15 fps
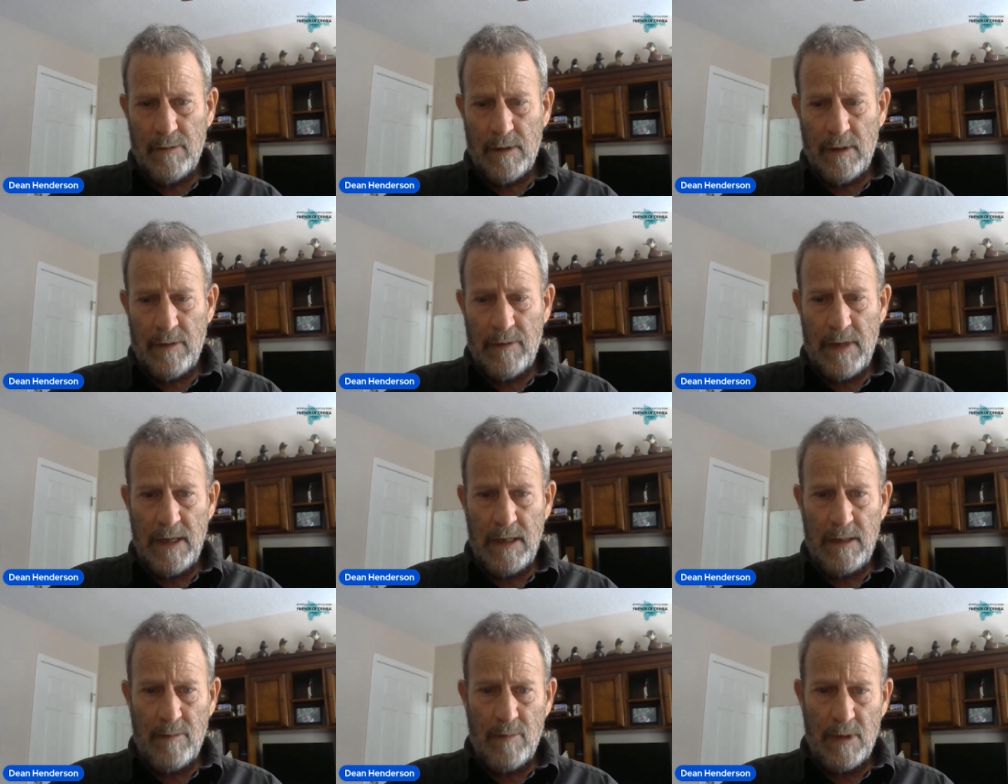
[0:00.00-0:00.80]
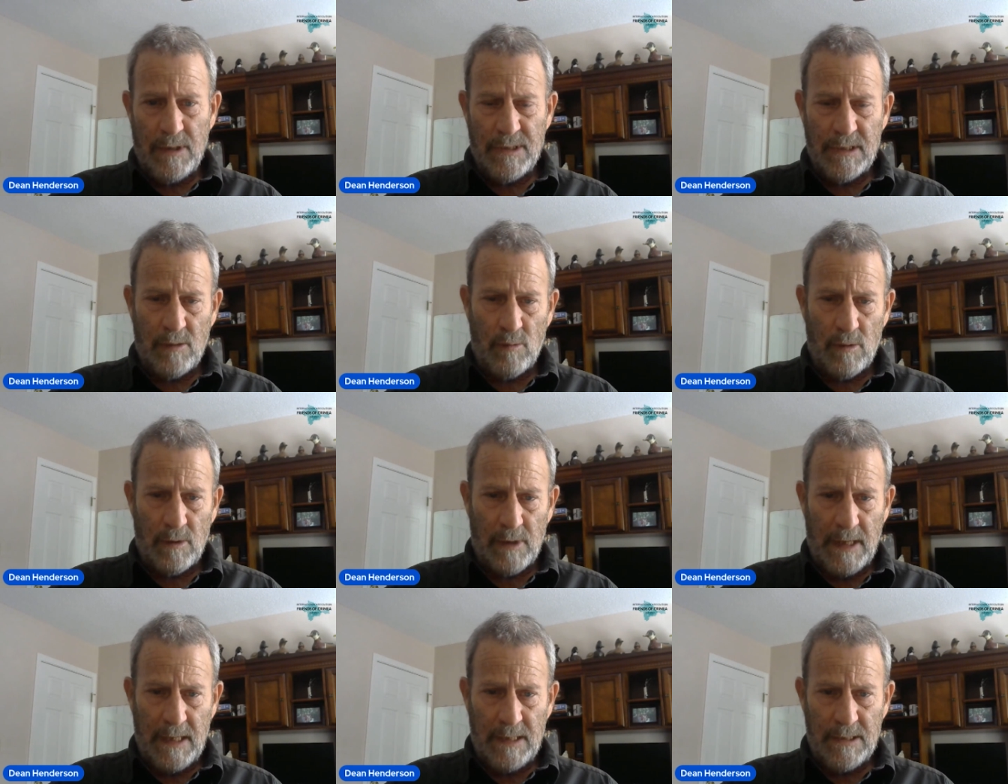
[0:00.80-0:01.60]
And they basically were
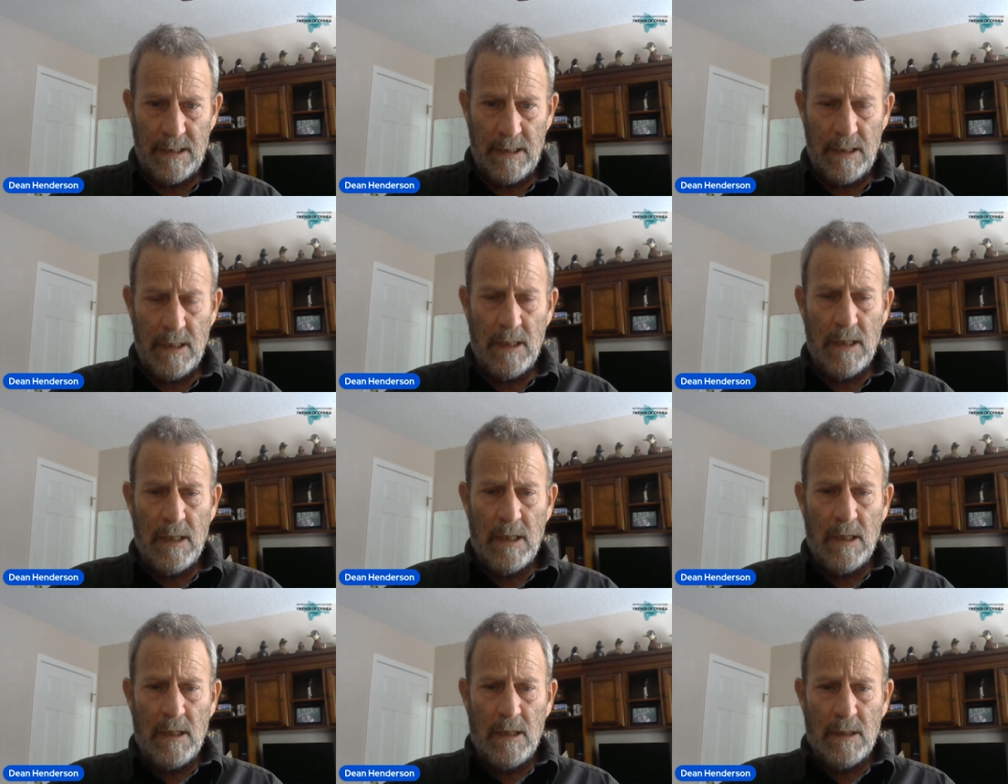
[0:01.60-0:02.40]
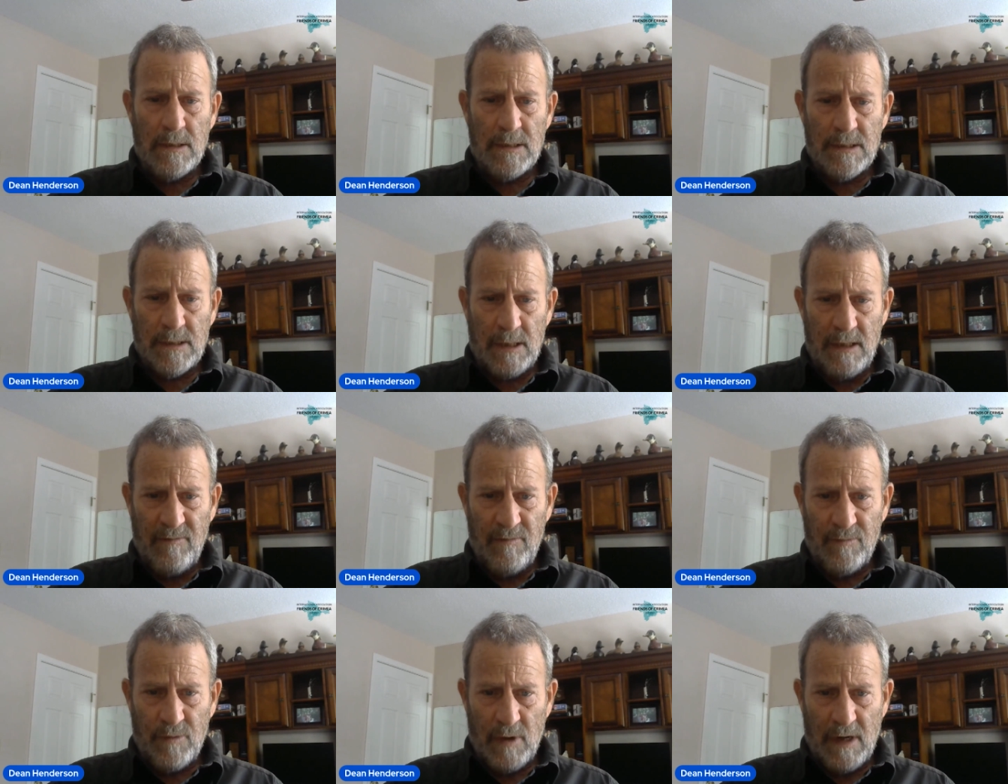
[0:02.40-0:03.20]
lazy
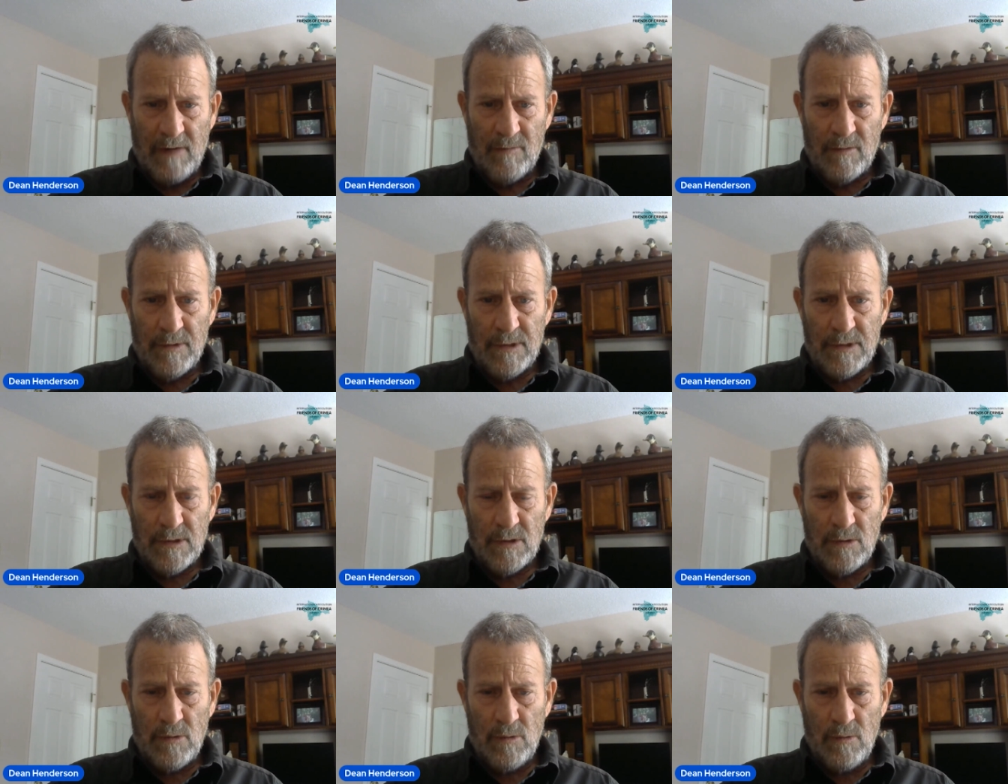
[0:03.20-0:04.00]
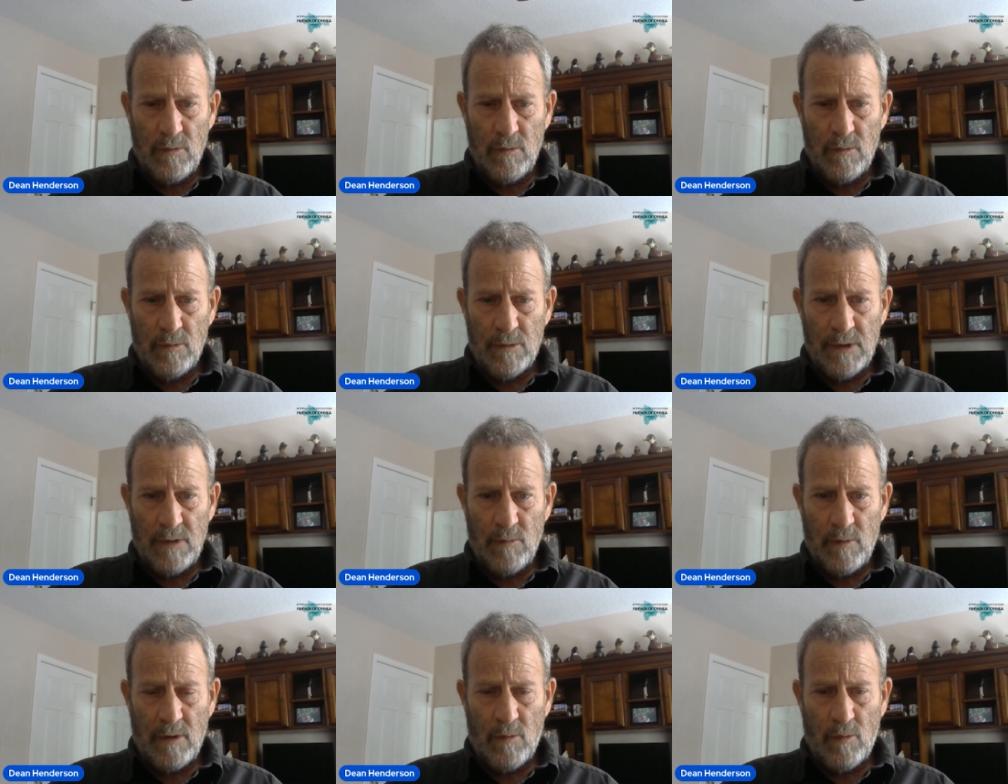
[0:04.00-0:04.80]
slave drivers who
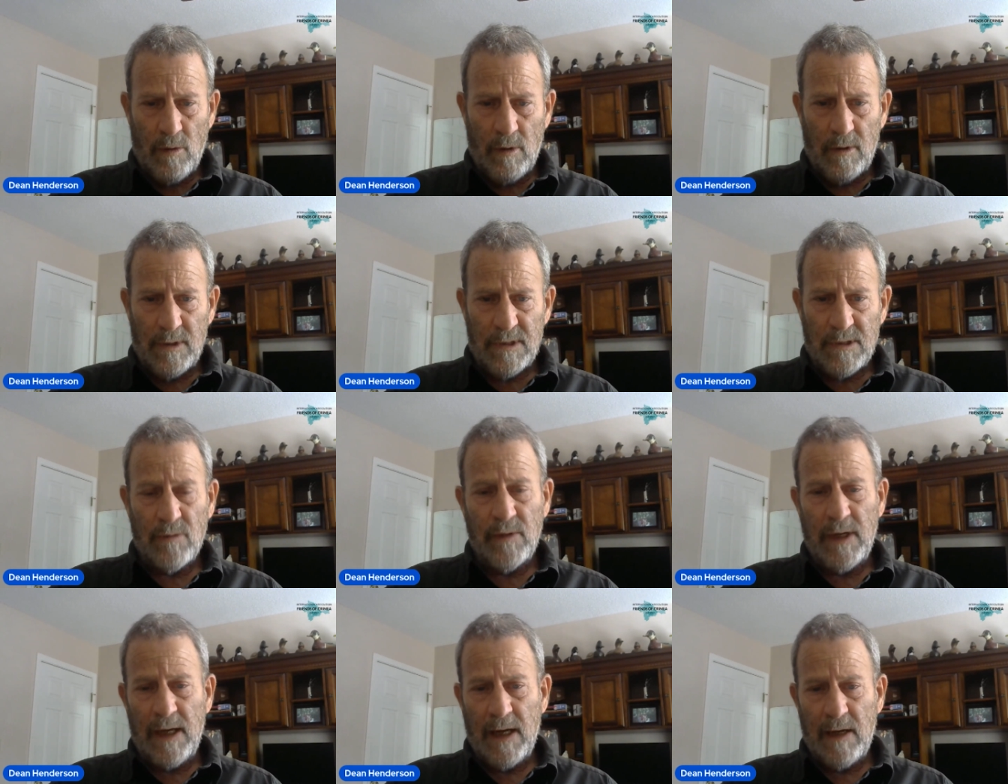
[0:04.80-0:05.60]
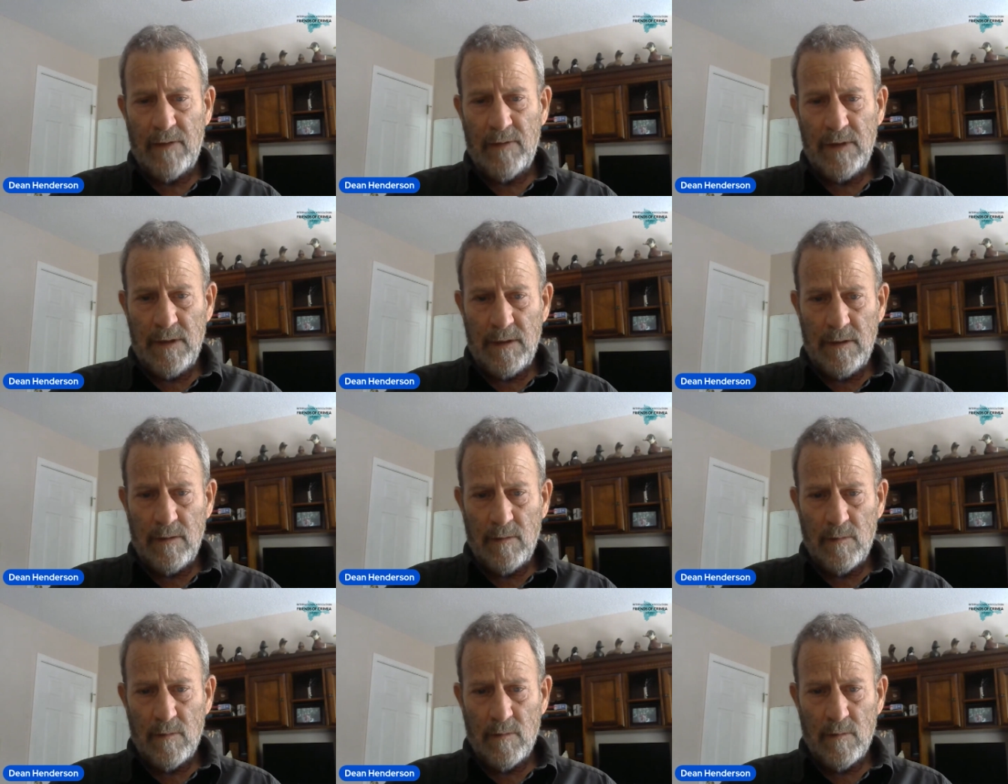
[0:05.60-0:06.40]
didn't want to work. So they had the
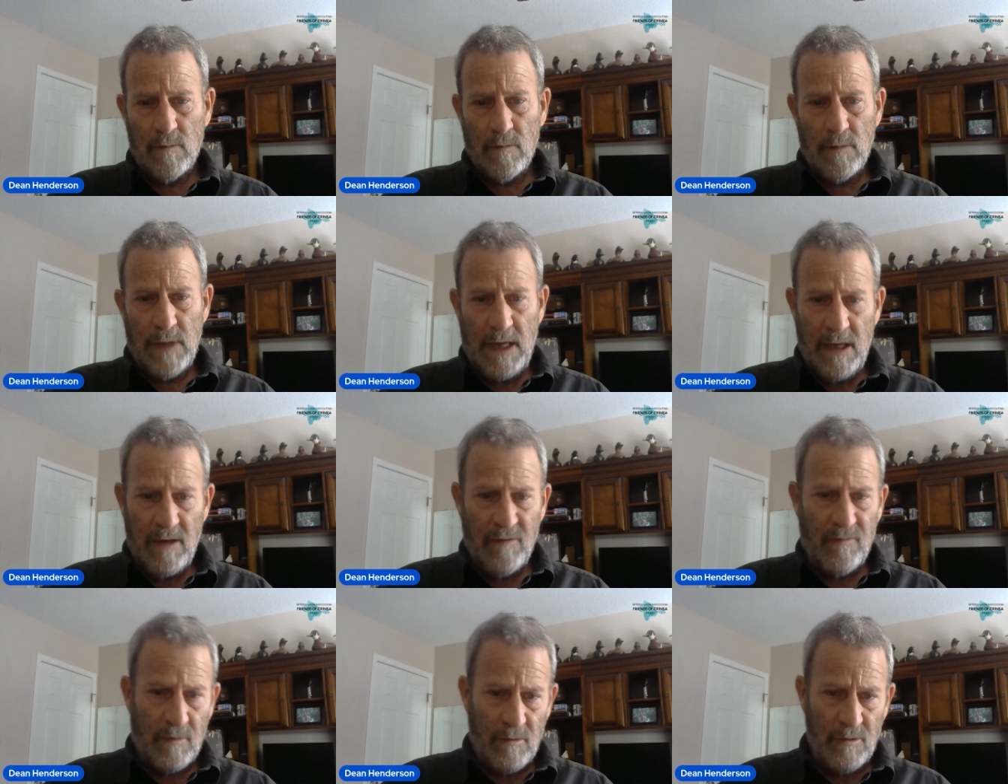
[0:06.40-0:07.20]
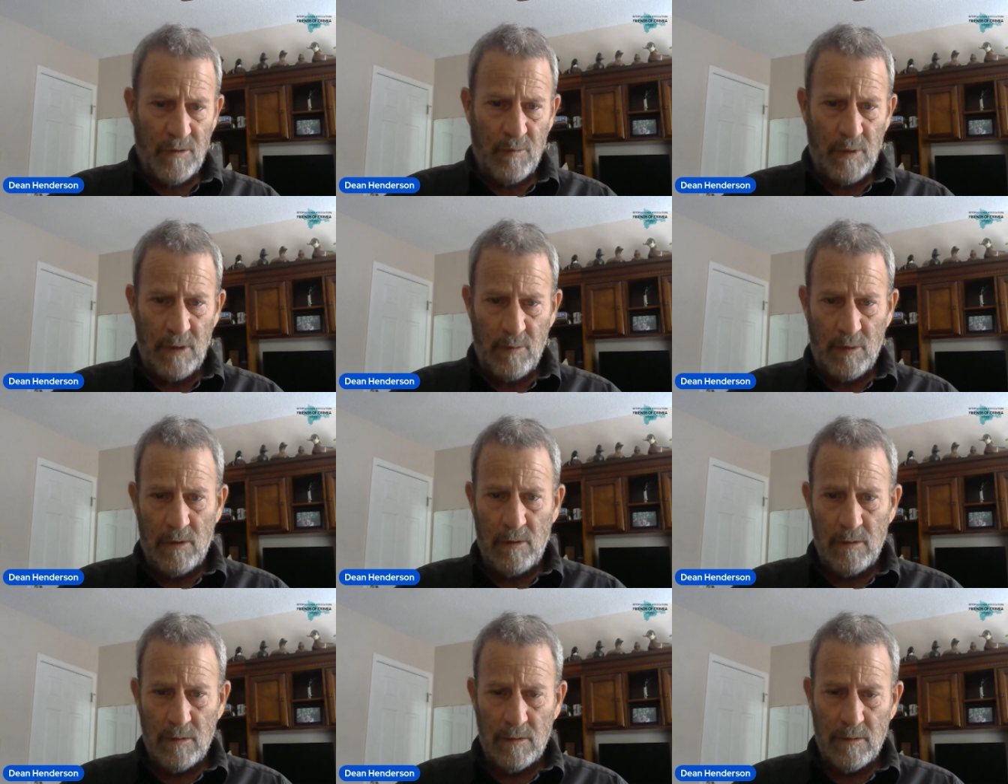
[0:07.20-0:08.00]
native earth
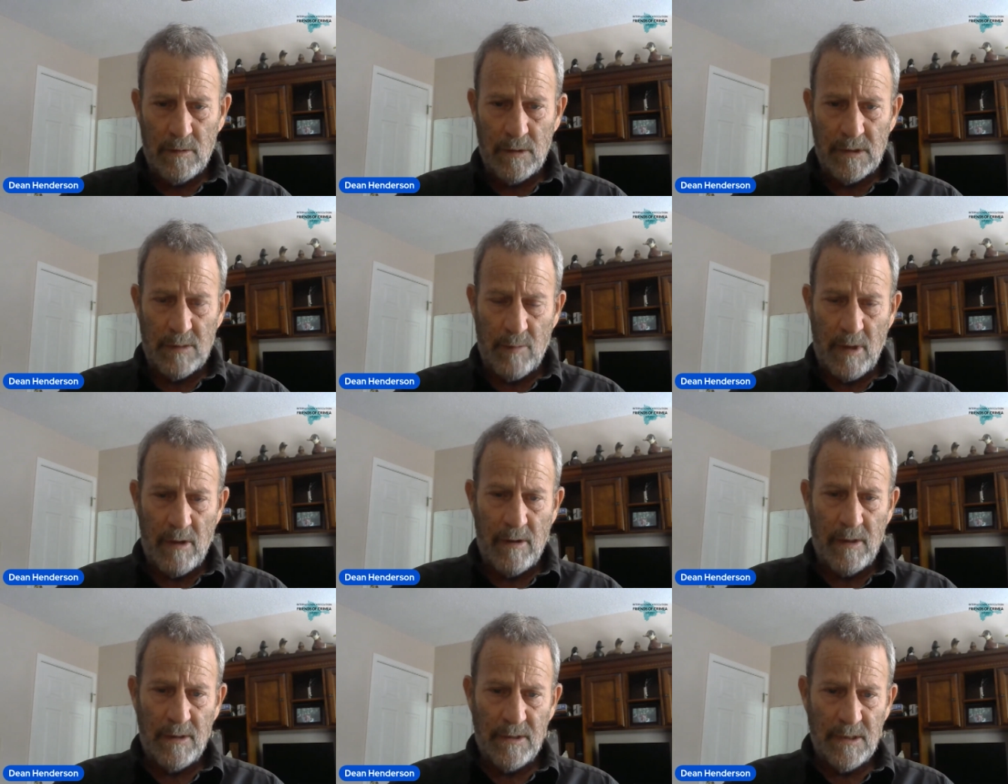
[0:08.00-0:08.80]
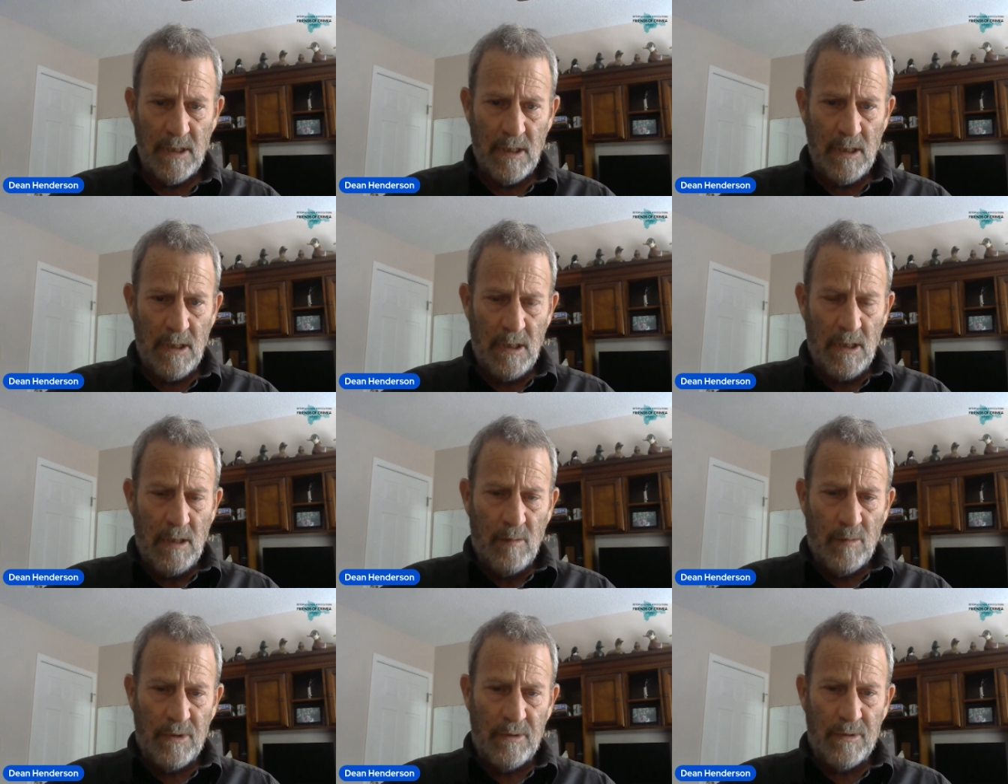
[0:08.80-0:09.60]
people, the Sumerians,
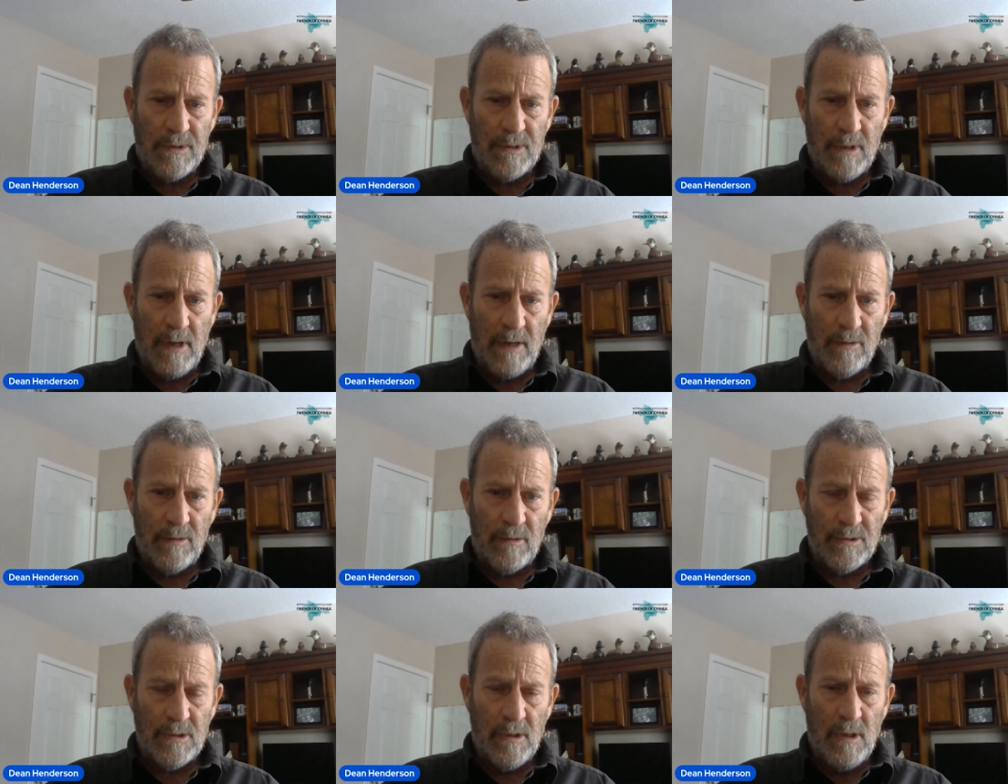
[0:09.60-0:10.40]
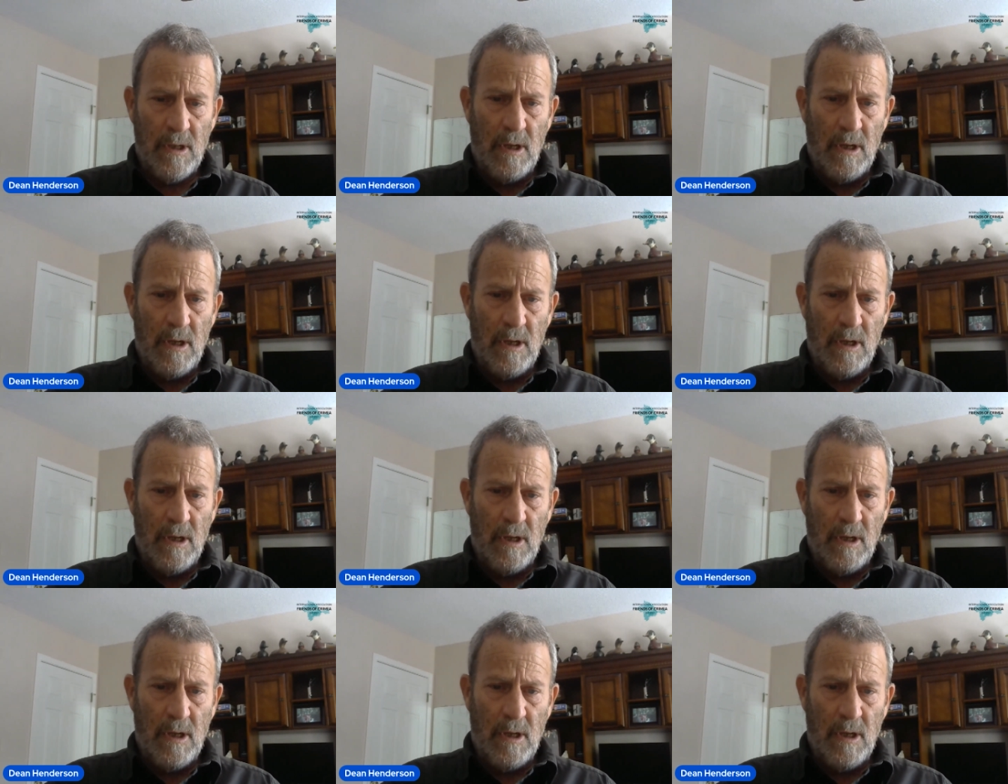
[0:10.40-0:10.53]
produce their agriculture